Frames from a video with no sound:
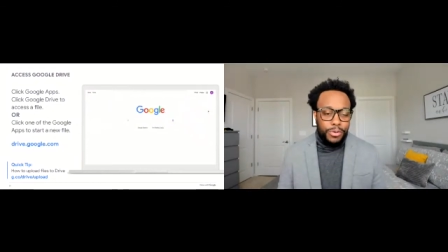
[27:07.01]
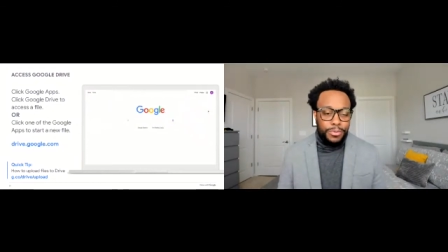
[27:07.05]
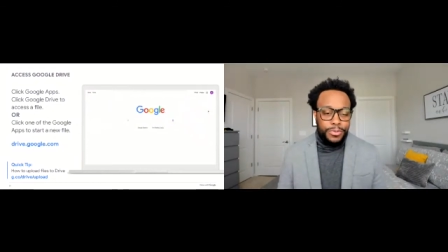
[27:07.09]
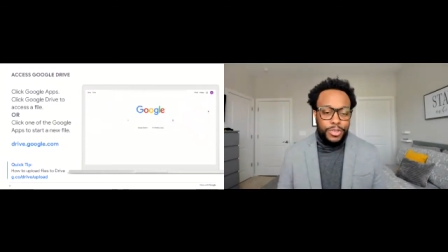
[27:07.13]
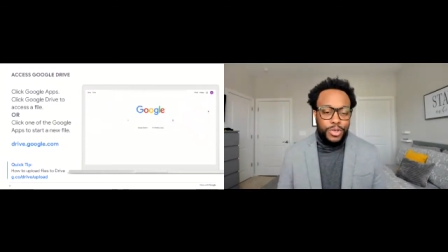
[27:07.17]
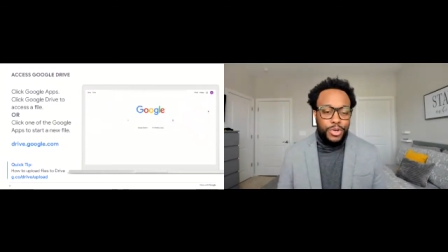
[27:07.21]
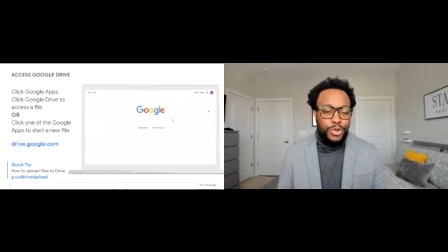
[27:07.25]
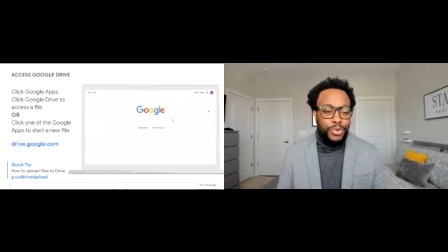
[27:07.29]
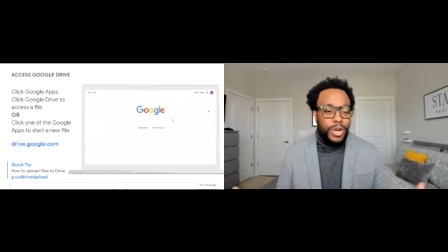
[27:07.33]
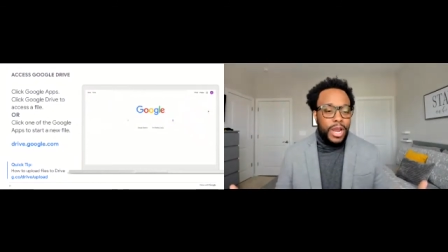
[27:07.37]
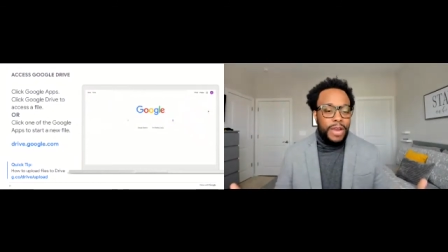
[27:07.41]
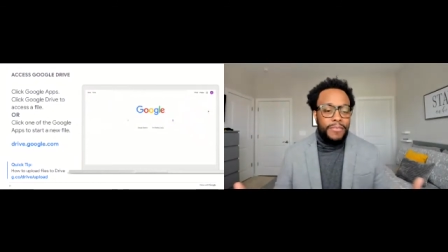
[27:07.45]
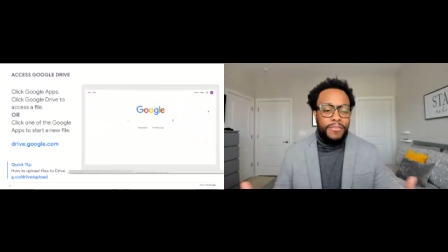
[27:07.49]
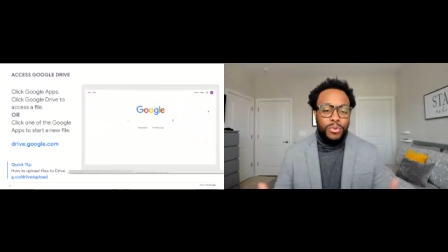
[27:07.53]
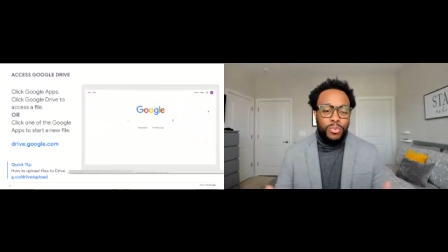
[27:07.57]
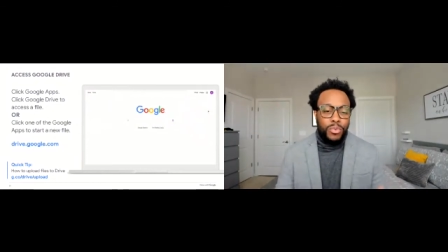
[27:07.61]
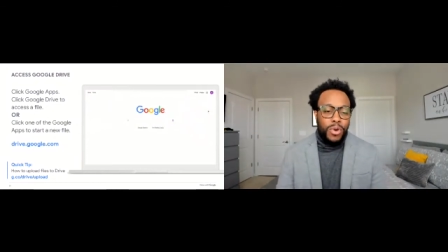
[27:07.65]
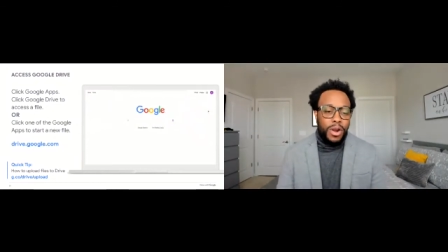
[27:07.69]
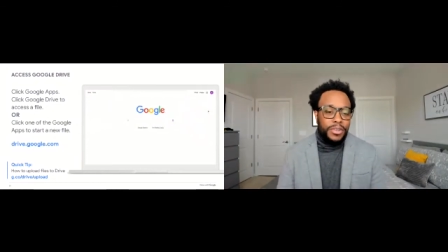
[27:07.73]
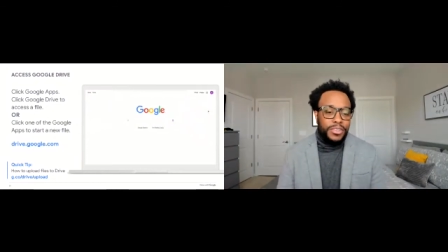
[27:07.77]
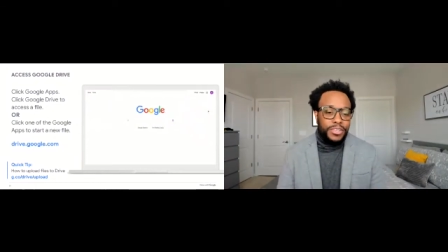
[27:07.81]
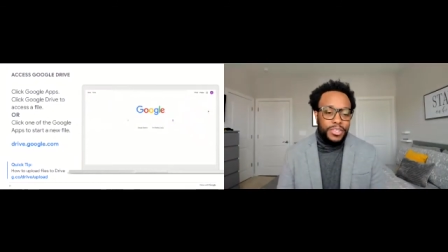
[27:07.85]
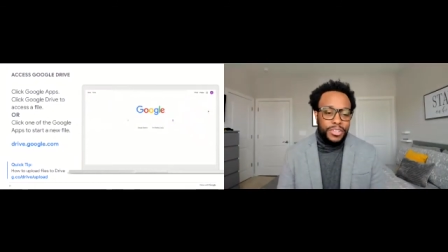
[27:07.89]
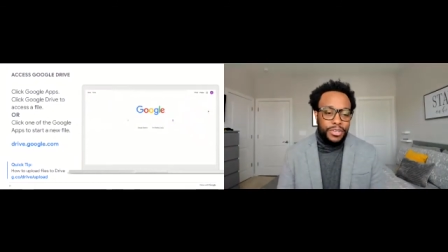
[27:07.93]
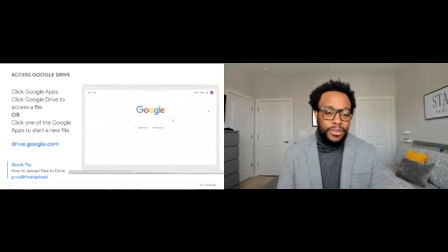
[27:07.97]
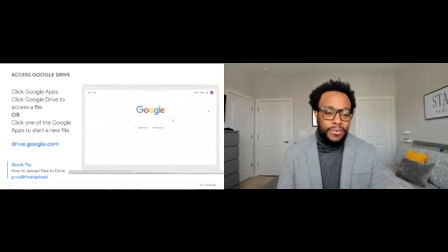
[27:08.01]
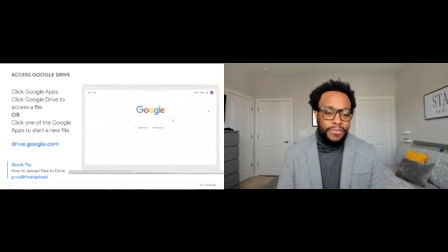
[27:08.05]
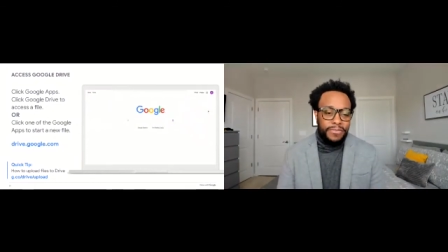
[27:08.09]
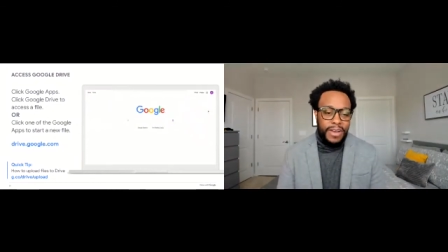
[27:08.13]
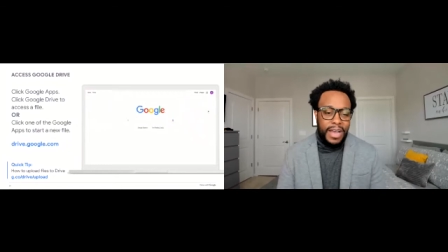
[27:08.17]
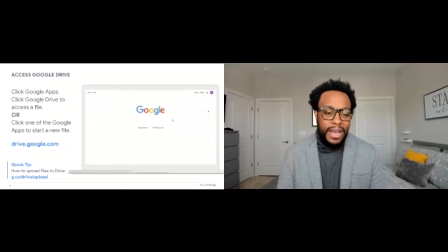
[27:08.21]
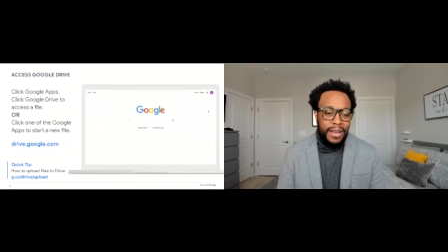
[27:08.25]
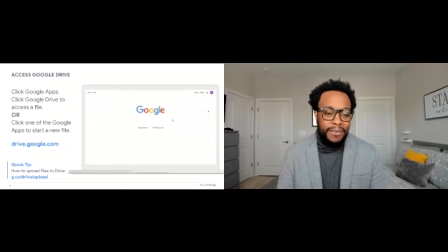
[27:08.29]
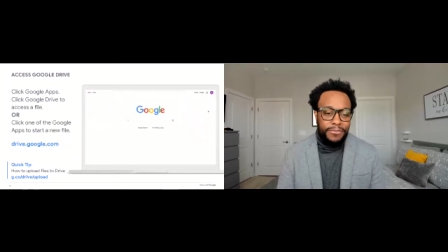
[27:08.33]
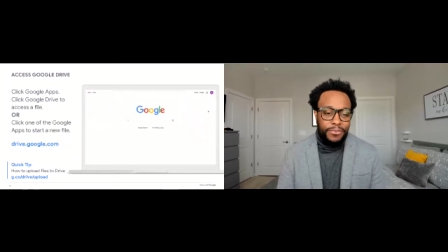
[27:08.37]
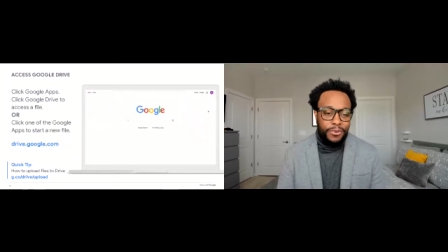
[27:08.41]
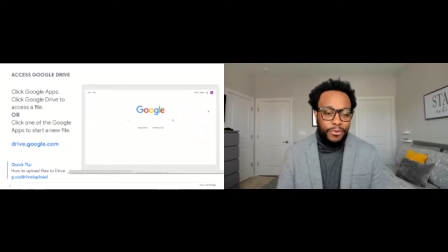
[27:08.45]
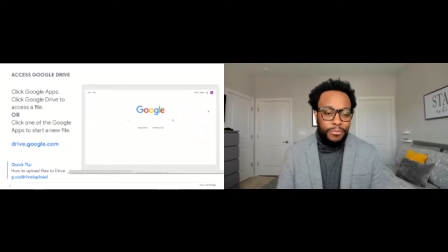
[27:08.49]
whoever works in your
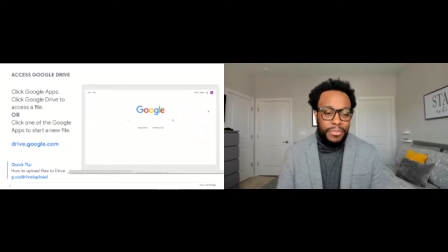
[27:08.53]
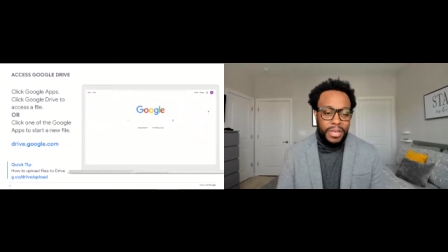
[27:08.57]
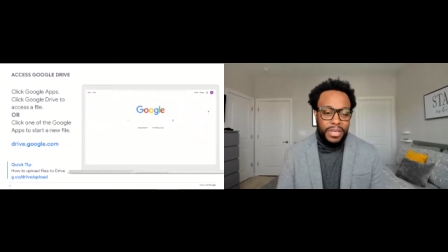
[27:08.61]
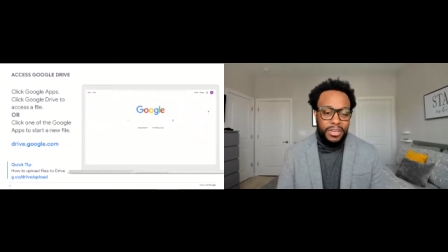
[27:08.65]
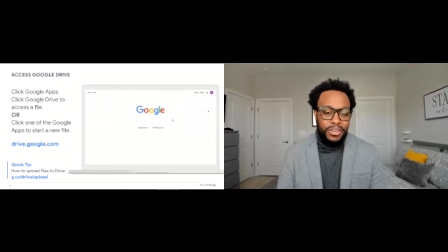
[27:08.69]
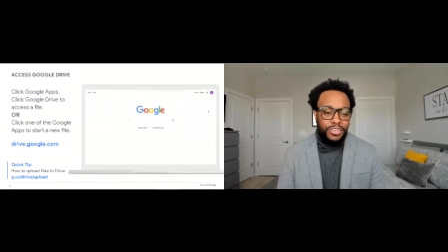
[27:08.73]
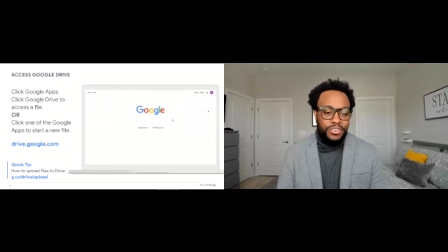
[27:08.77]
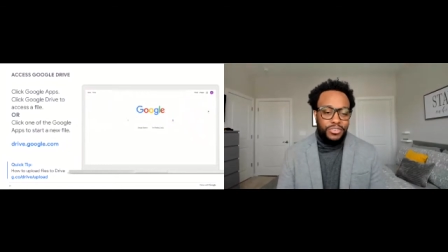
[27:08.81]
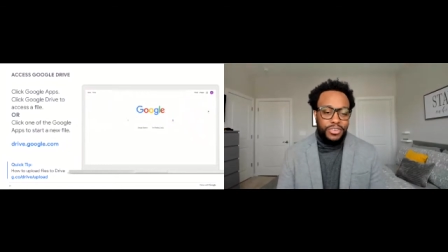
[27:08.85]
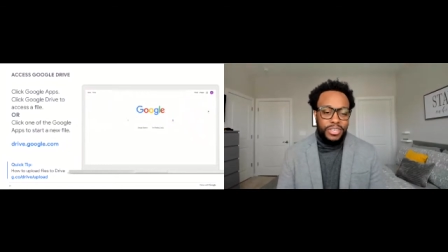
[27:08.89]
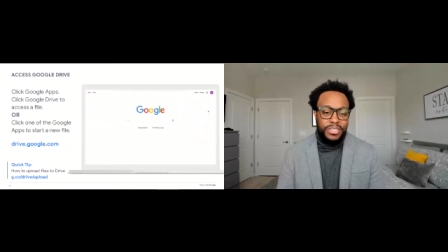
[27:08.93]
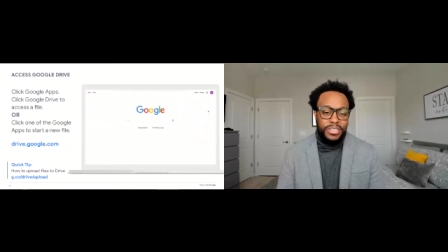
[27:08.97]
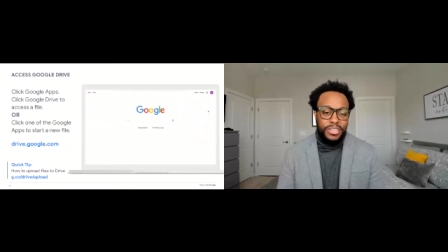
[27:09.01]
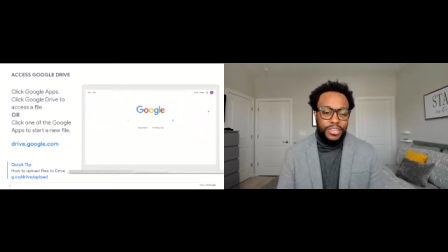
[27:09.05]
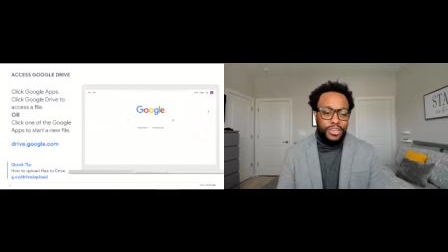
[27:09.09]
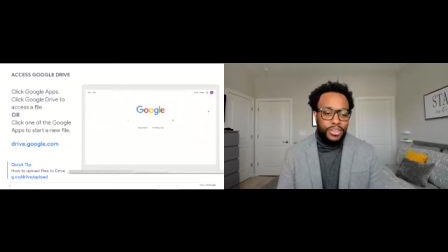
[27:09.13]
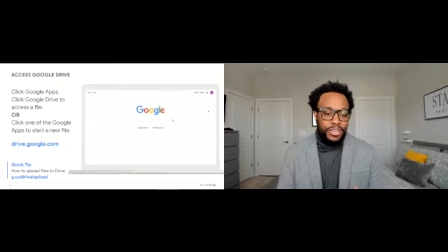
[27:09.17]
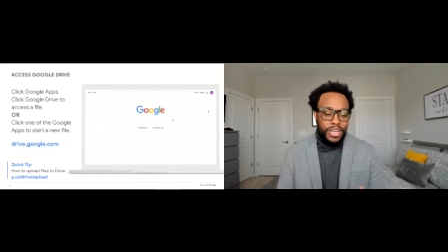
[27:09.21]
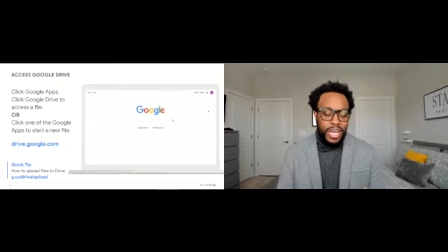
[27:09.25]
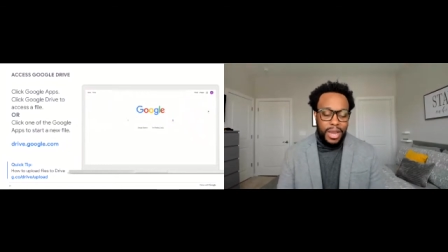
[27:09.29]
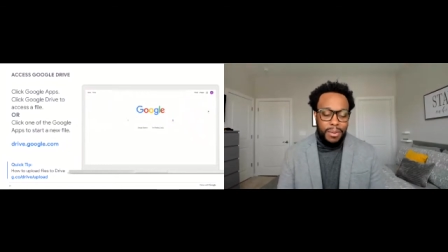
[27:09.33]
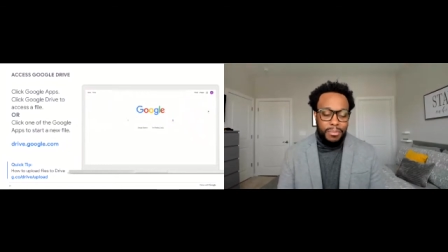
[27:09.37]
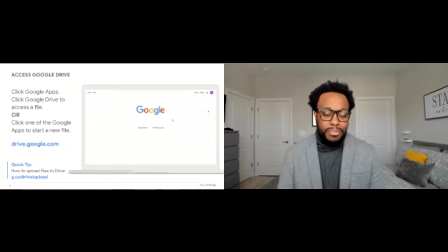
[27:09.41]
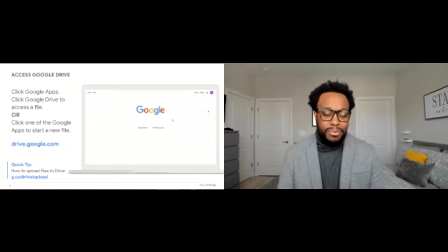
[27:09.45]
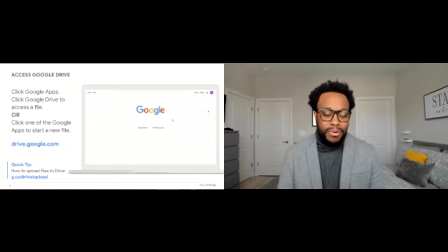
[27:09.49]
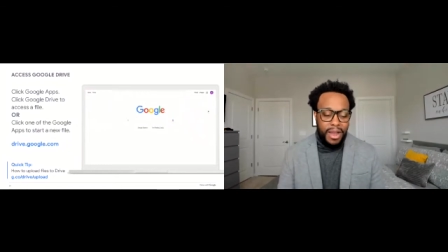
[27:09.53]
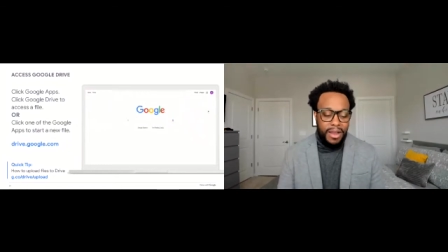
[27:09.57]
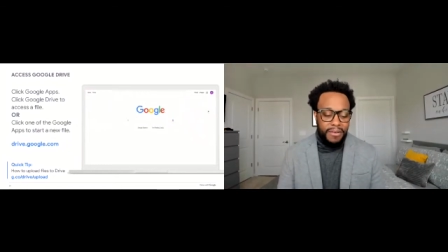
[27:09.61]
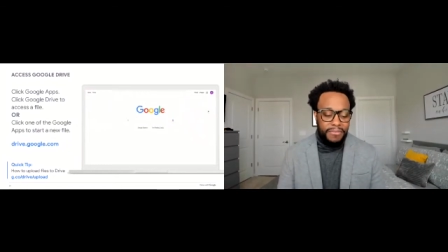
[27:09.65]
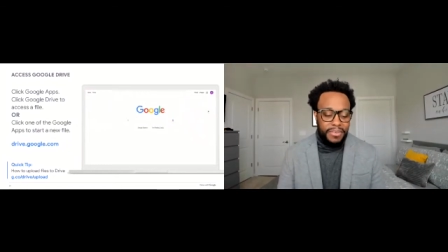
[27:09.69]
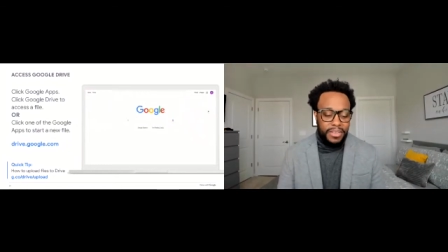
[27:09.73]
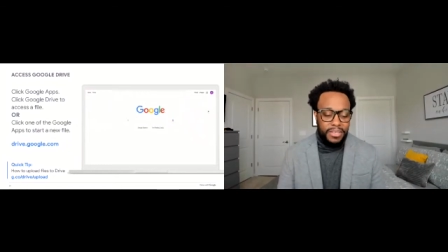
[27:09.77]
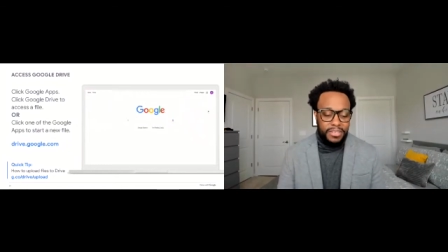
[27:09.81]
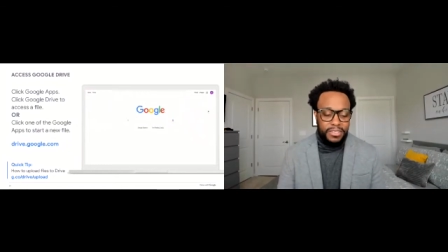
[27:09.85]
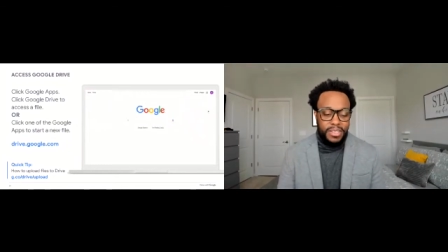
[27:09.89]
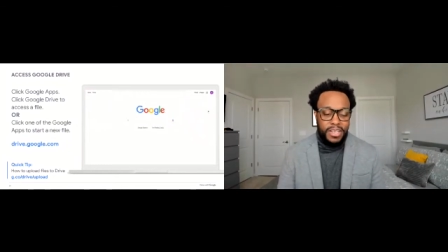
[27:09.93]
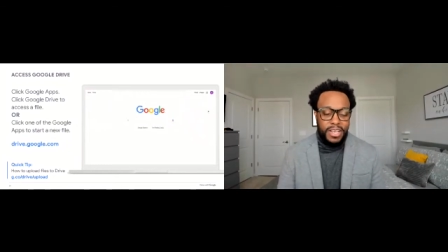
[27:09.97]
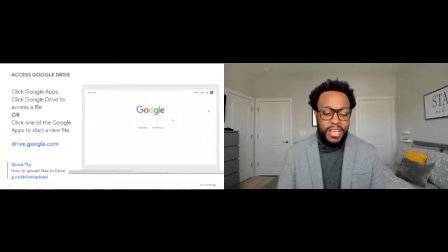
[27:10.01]
fivefold ministries and your
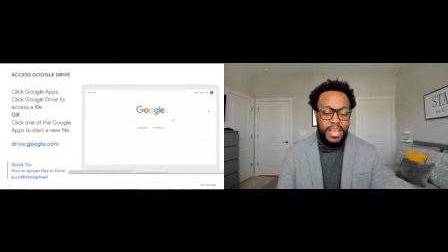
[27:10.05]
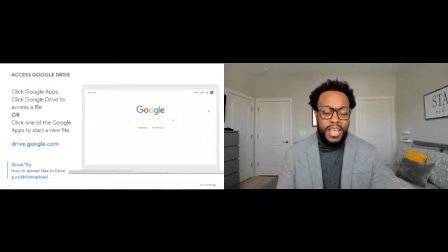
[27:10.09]
nonprofits,